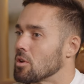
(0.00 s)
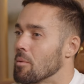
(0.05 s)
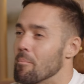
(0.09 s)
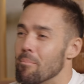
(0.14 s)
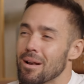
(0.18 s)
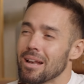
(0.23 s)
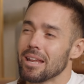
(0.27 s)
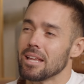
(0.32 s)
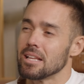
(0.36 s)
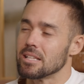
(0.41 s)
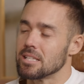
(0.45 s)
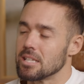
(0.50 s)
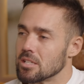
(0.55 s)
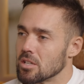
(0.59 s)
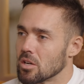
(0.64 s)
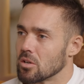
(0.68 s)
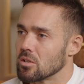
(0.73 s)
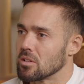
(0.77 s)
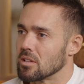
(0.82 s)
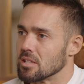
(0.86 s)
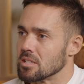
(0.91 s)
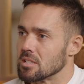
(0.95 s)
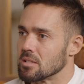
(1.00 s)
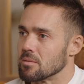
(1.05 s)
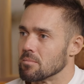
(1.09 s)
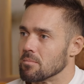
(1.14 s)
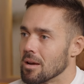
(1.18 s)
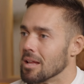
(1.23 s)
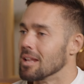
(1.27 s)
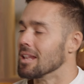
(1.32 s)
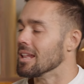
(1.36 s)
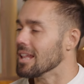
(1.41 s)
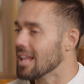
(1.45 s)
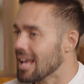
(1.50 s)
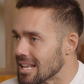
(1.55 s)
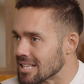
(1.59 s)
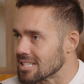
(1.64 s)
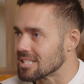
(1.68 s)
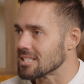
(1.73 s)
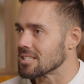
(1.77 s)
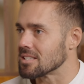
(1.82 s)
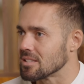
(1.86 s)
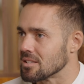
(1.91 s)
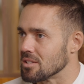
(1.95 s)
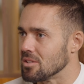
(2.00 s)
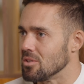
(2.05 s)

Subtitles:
complete teetotalism, unless